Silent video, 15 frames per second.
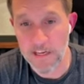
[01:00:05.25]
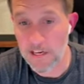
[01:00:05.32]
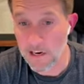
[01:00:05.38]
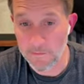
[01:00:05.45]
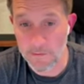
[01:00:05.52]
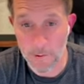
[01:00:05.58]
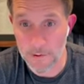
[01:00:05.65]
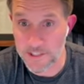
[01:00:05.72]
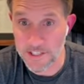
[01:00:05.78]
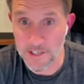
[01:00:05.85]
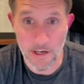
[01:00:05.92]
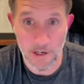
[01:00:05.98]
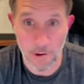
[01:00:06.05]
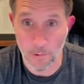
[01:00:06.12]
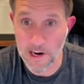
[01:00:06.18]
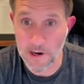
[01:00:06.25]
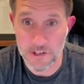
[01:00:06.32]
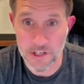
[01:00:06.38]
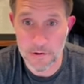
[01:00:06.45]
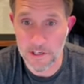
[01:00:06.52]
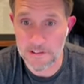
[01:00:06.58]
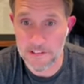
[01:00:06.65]
If there was a, a, ground
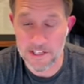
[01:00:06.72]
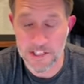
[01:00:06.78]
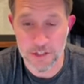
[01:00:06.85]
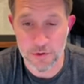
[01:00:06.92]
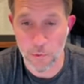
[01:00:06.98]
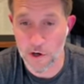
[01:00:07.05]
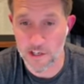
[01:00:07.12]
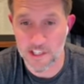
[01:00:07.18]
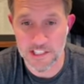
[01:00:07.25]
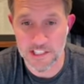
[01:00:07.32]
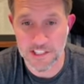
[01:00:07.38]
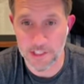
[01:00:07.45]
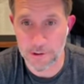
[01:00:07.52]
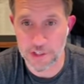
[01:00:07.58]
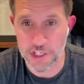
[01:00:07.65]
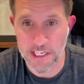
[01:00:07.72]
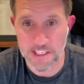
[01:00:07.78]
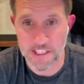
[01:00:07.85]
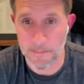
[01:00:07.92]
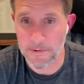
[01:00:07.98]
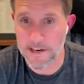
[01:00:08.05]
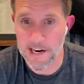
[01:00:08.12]
unit that just wanted us to go check
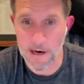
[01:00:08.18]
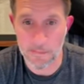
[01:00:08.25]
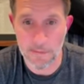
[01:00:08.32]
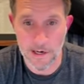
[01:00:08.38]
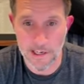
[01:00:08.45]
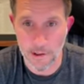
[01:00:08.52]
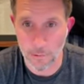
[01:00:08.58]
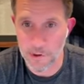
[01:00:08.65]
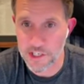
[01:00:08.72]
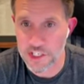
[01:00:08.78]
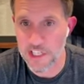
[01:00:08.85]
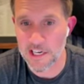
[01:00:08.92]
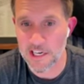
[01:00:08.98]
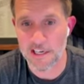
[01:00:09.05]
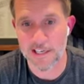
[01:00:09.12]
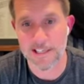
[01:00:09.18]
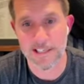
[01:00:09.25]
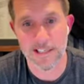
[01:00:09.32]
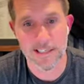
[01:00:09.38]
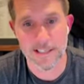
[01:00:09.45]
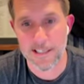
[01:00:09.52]
something out behind a ridge line,